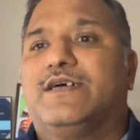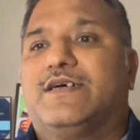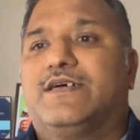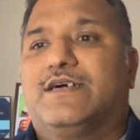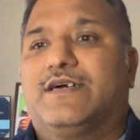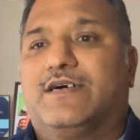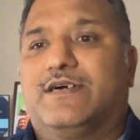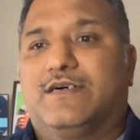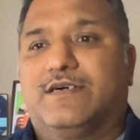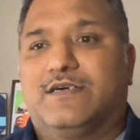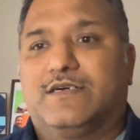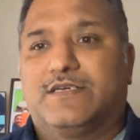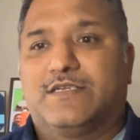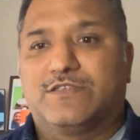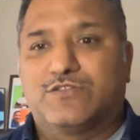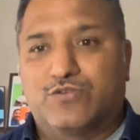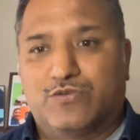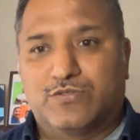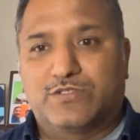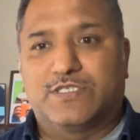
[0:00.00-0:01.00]
uh,
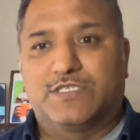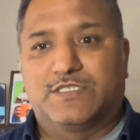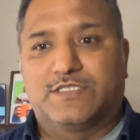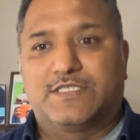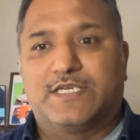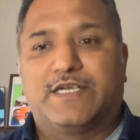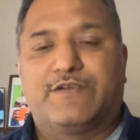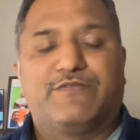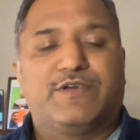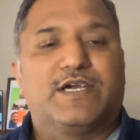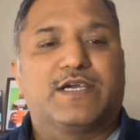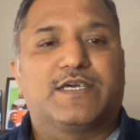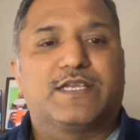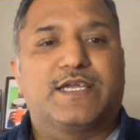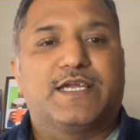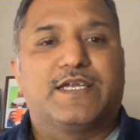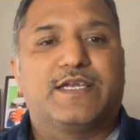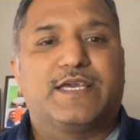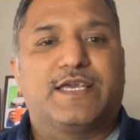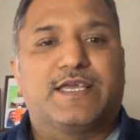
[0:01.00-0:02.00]
resources that we are
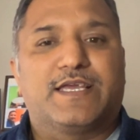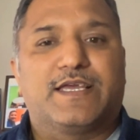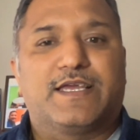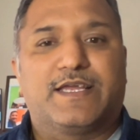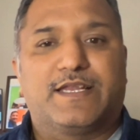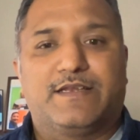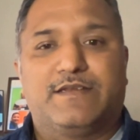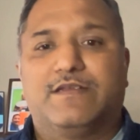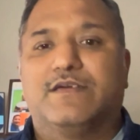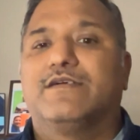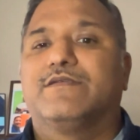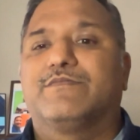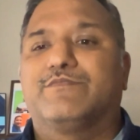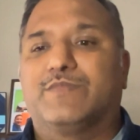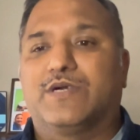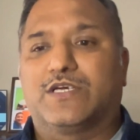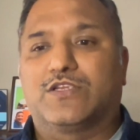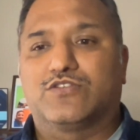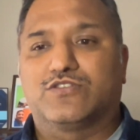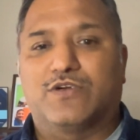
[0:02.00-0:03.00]
creating in
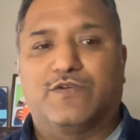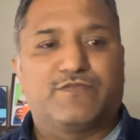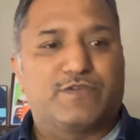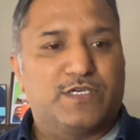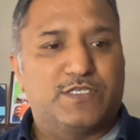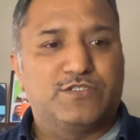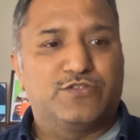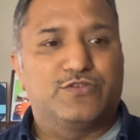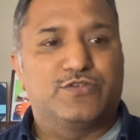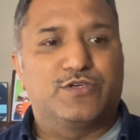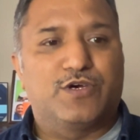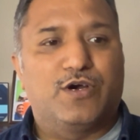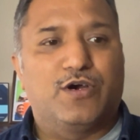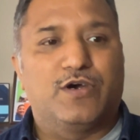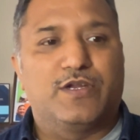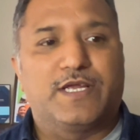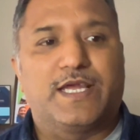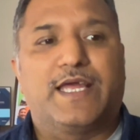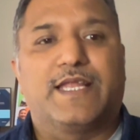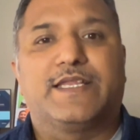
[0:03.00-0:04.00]
Microsoft Azure
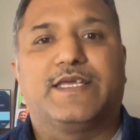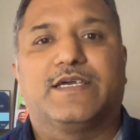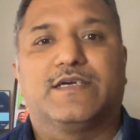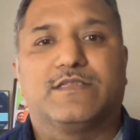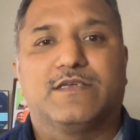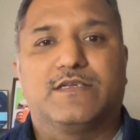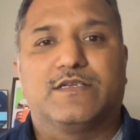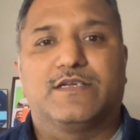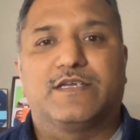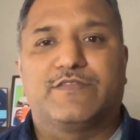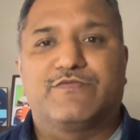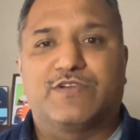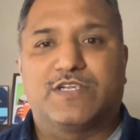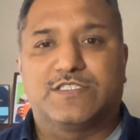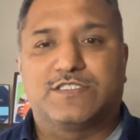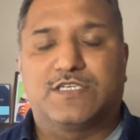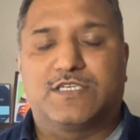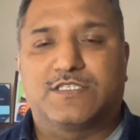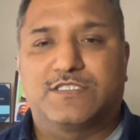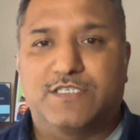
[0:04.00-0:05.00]
or any other
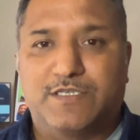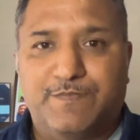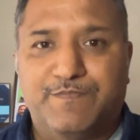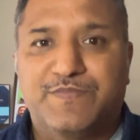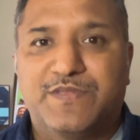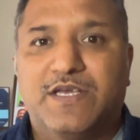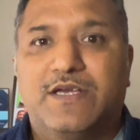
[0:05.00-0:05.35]
infrastructure.